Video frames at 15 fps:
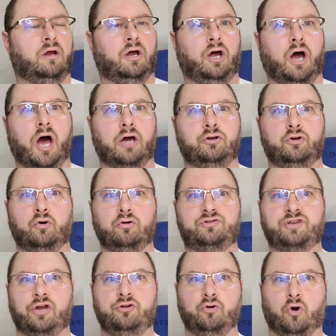Hey, you
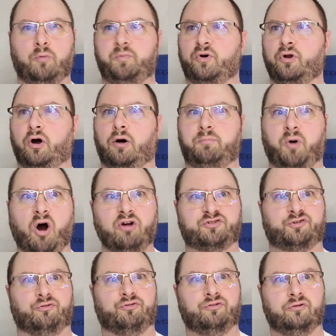said you open
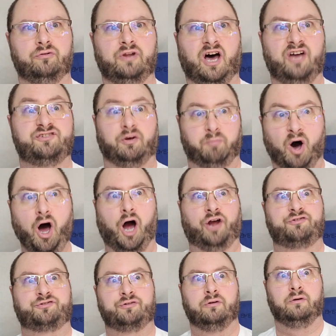parcels. That's a
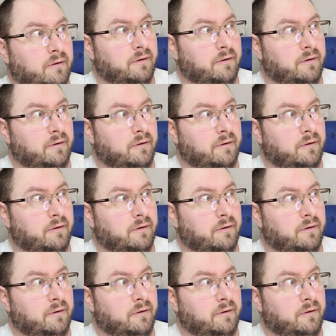box.